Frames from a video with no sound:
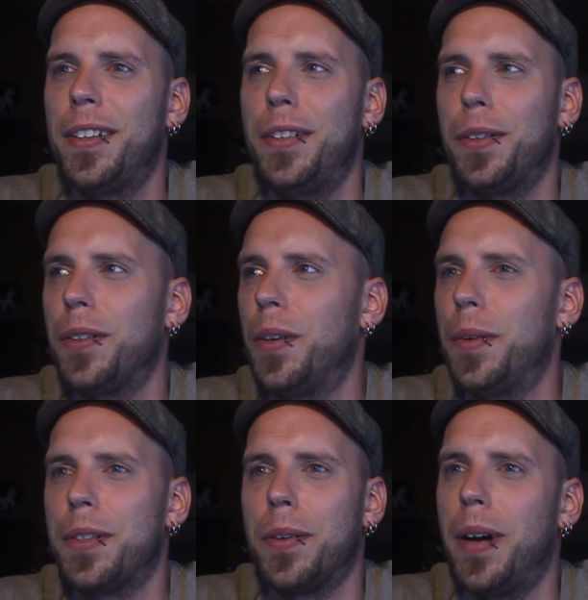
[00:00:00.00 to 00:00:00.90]
You could
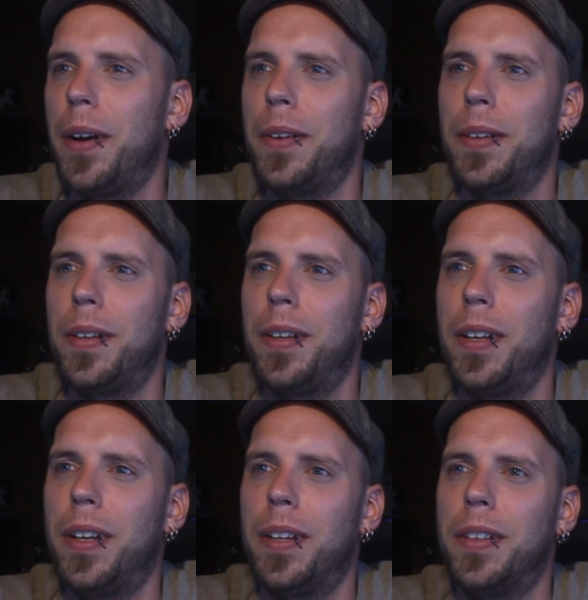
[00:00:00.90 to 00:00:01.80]
always go out
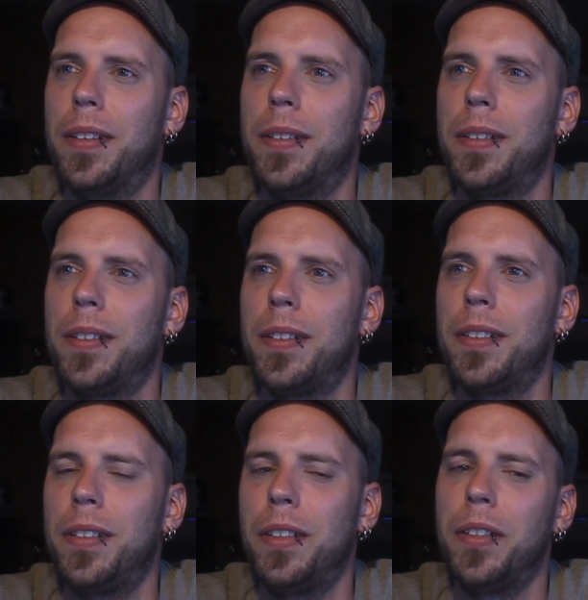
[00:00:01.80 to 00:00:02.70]
and
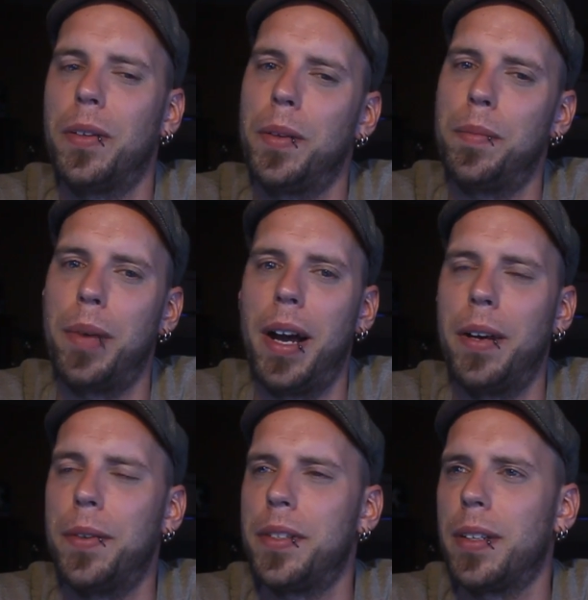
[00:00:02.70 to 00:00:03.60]
you can go and buy
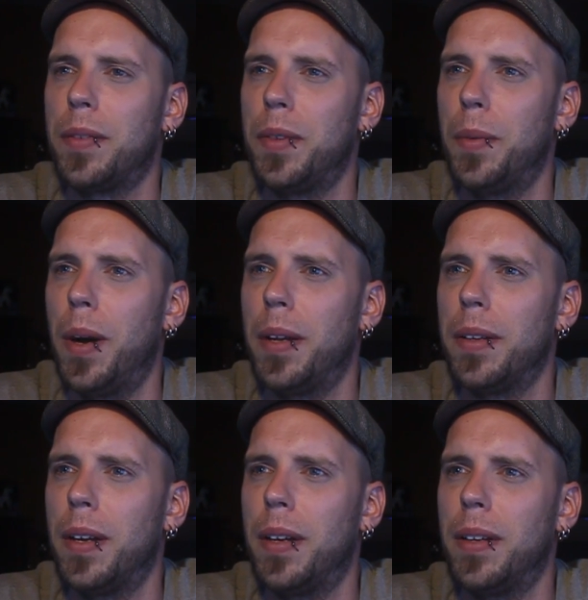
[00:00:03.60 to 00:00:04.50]
hosting if you
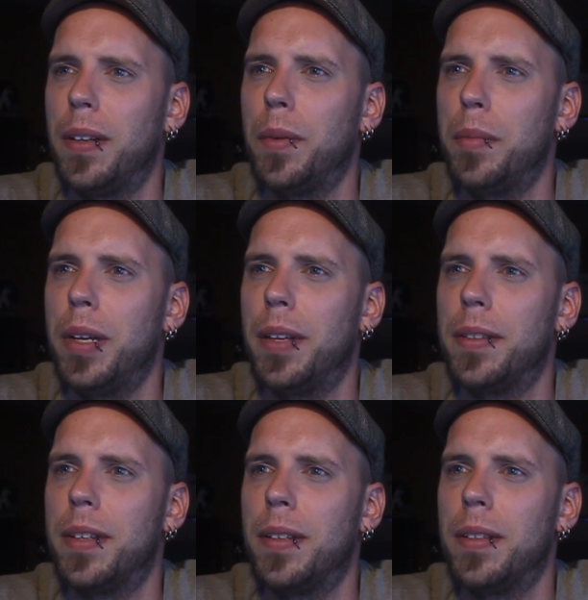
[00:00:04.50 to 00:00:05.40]
want, and it would be
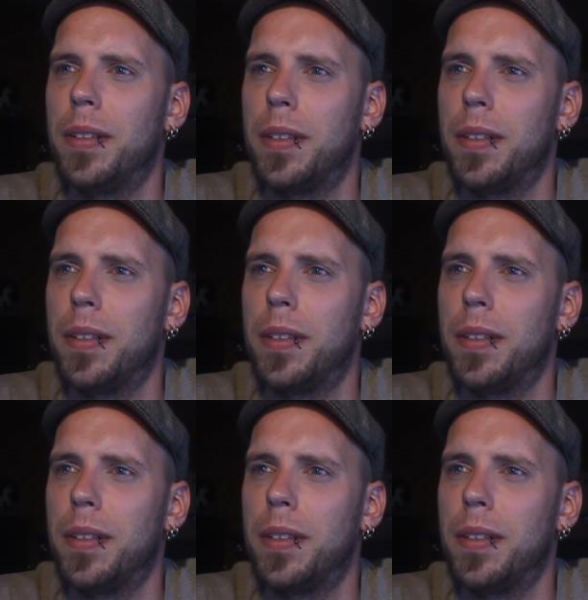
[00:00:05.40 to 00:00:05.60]
instant.